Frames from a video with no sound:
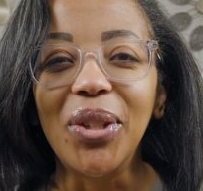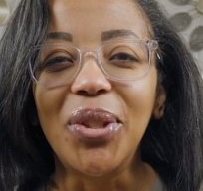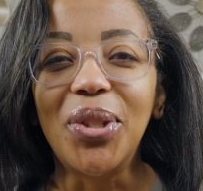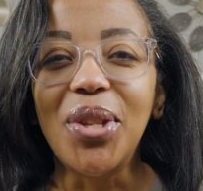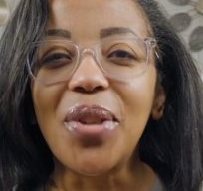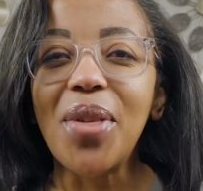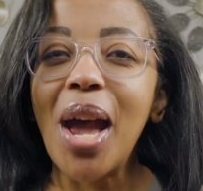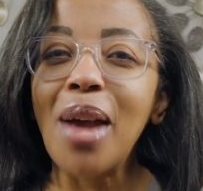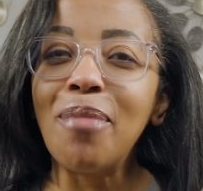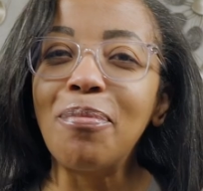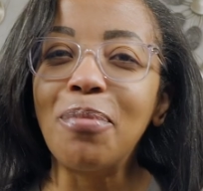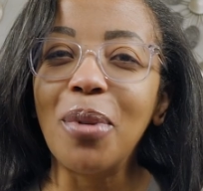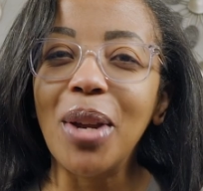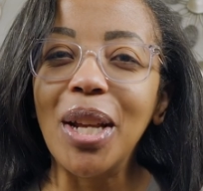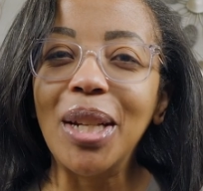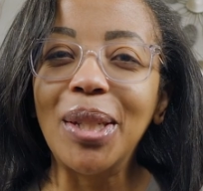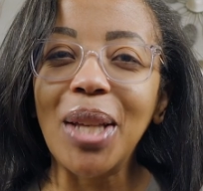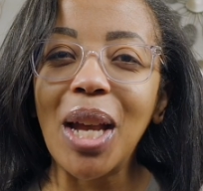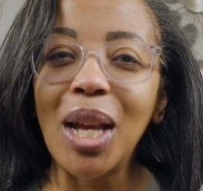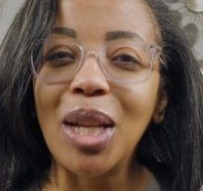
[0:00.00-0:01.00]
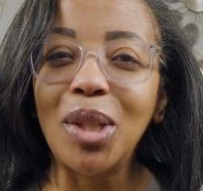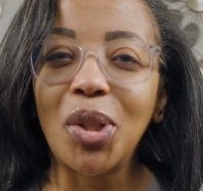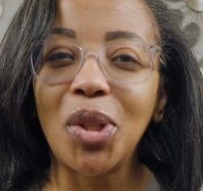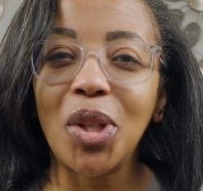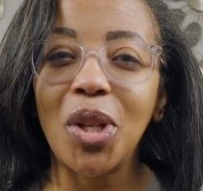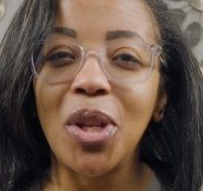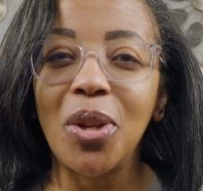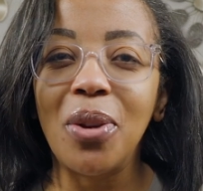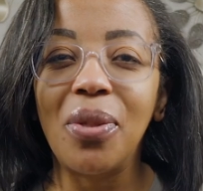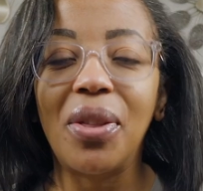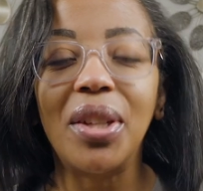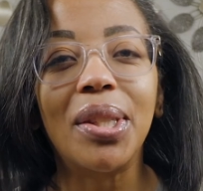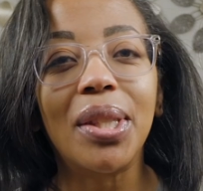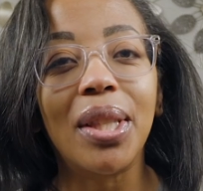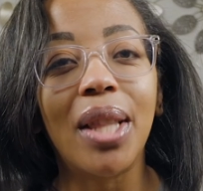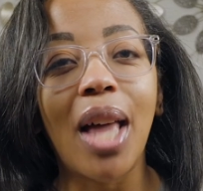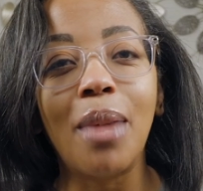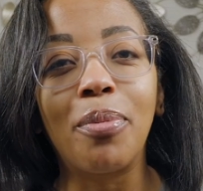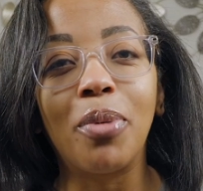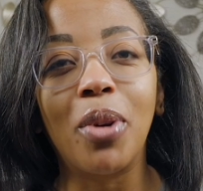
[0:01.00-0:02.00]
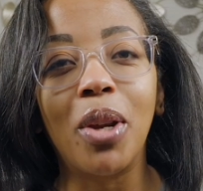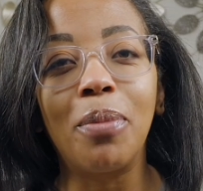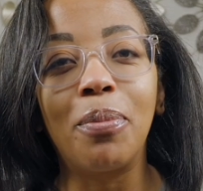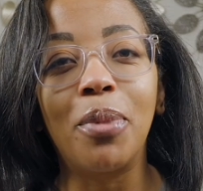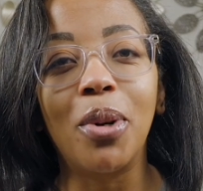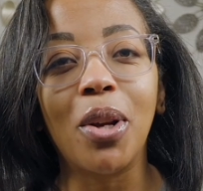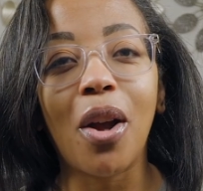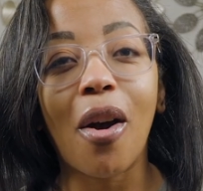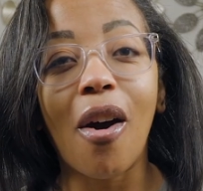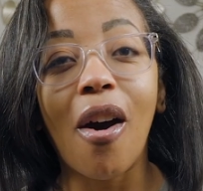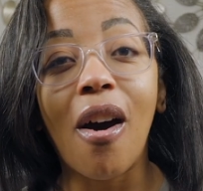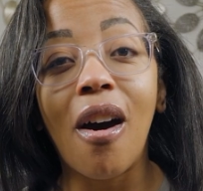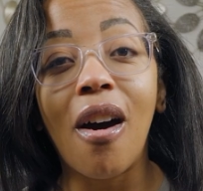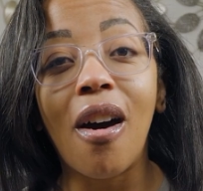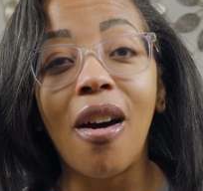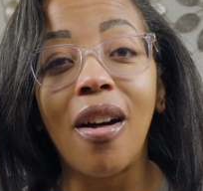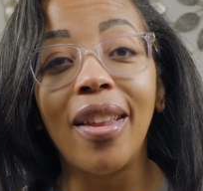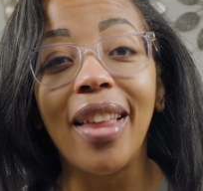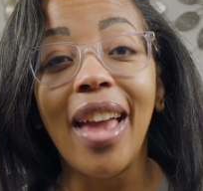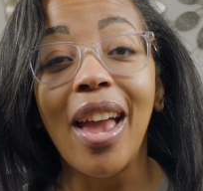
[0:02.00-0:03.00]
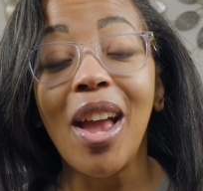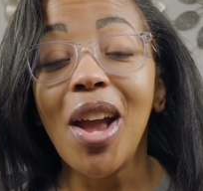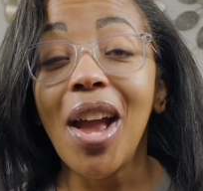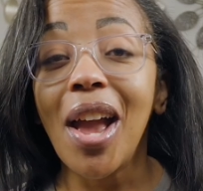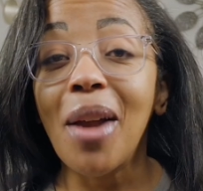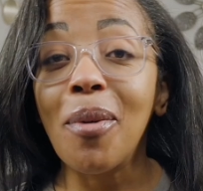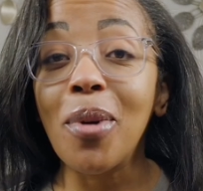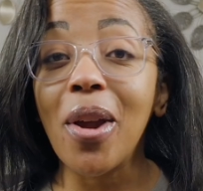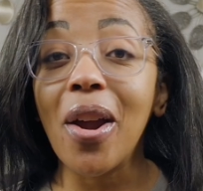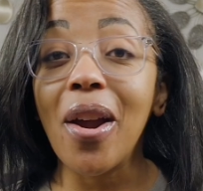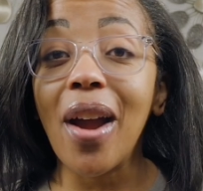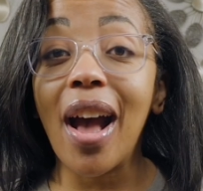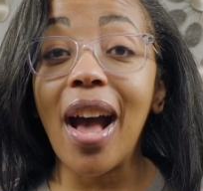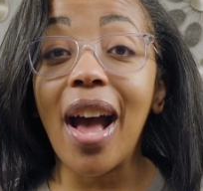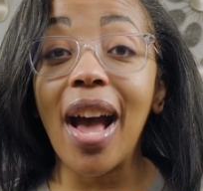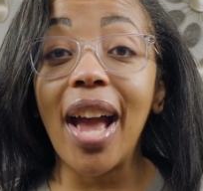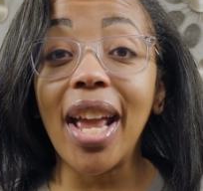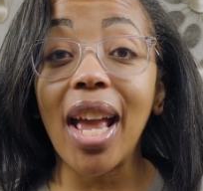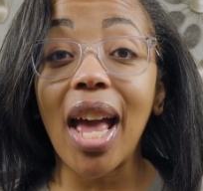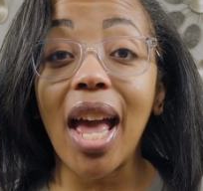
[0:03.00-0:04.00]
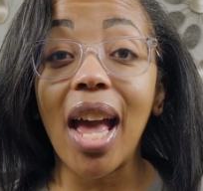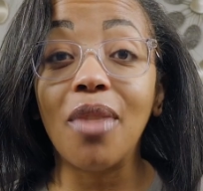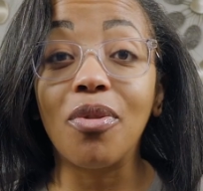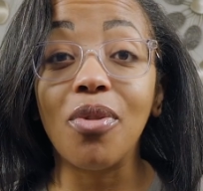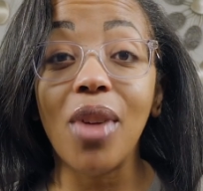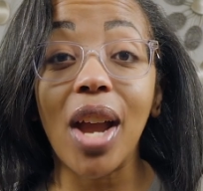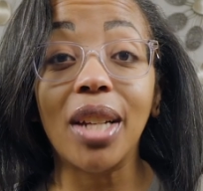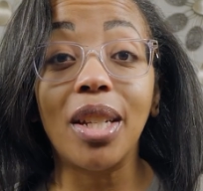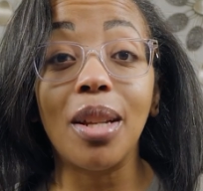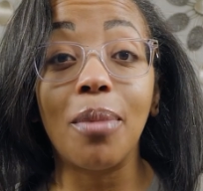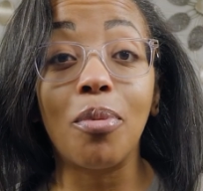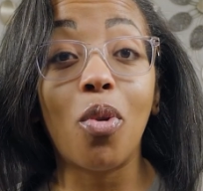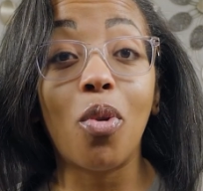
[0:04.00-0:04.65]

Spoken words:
So that brings us to this library book haul where I have racked up